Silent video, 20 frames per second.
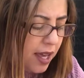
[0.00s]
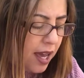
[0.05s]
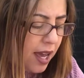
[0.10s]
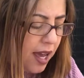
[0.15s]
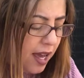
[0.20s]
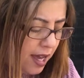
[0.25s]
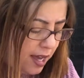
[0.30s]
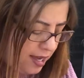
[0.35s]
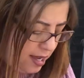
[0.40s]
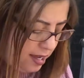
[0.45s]

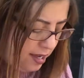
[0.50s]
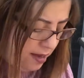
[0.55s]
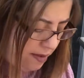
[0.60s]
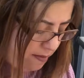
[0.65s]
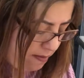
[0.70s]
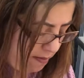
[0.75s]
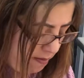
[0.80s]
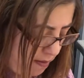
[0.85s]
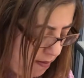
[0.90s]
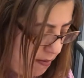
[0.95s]

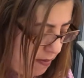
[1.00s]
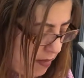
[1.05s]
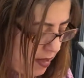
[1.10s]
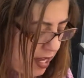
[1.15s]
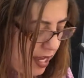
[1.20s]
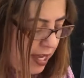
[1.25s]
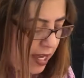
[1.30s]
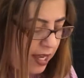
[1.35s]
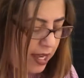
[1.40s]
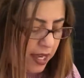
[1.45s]

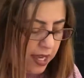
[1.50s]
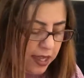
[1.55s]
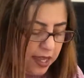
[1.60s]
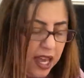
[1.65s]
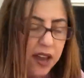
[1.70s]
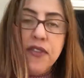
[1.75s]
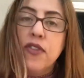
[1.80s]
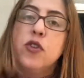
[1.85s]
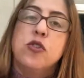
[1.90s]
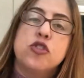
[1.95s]
and
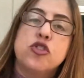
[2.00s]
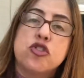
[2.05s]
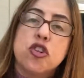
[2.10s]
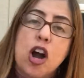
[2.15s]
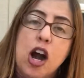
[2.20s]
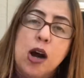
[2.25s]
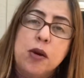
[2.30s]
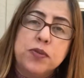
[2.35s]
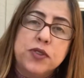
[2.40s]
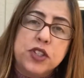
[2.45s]
a few
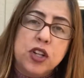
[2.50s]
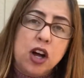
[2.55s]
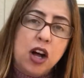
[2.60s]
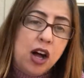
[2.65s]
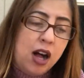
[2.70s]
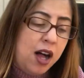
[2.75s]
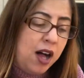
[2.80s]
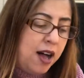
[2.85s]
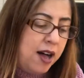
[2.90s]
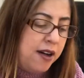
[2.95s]
drops
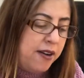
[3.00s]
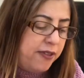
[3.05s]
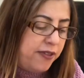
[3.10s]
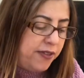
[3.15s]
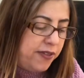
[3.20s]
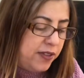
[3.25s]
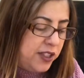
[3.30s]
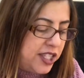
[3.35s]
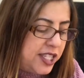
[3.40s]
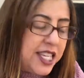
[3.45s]
of
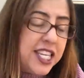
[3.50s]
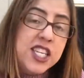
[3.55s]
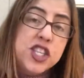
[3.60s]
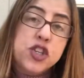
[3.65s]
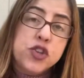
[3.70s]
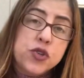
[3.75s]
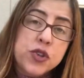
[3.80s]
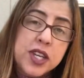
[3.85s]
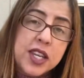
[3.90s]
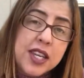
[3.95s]
tea
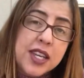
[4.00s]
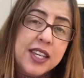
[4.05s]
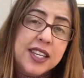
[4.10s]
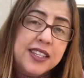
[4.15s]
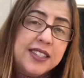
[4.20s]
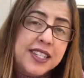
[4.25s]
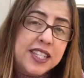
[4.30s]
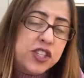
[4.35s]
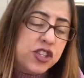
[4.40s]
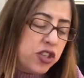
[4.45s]
tree
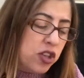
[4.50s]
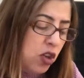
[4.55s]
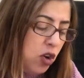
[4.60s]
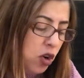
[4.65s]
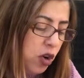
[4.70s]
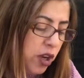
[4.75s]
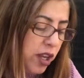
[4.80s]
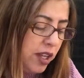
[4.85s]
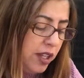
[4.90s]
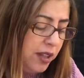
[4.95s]
essential
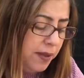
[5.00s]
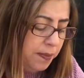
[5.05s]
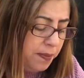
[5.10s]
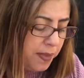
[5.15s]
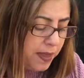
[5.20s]
oil,